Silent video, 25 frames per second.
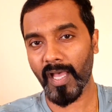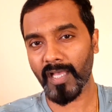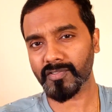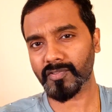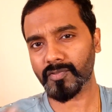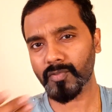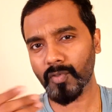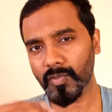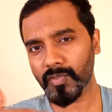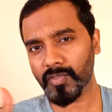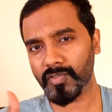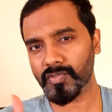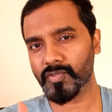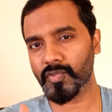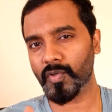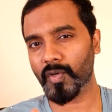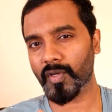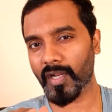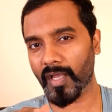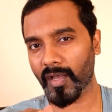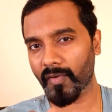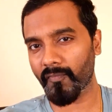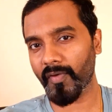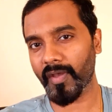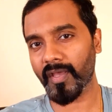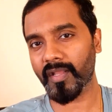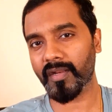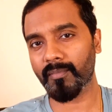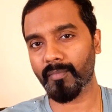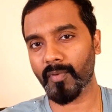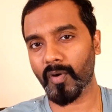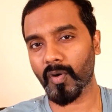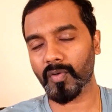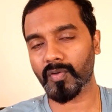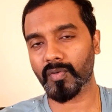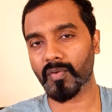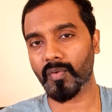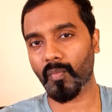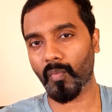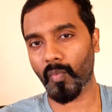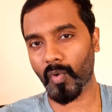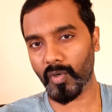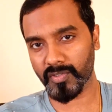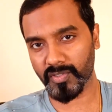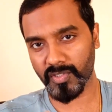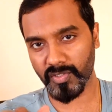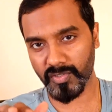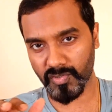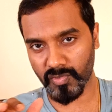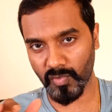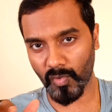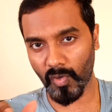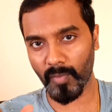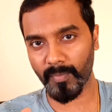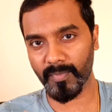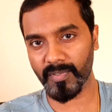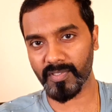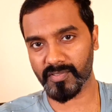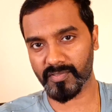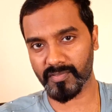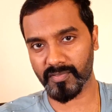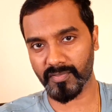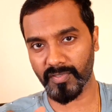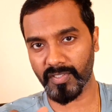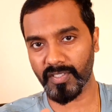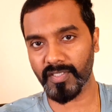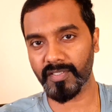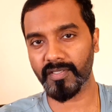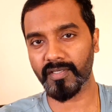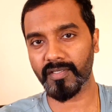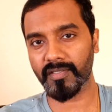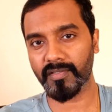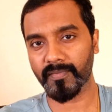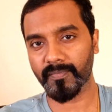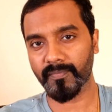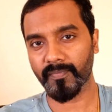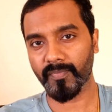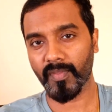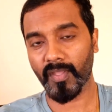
as long as you are aware about what the job is needed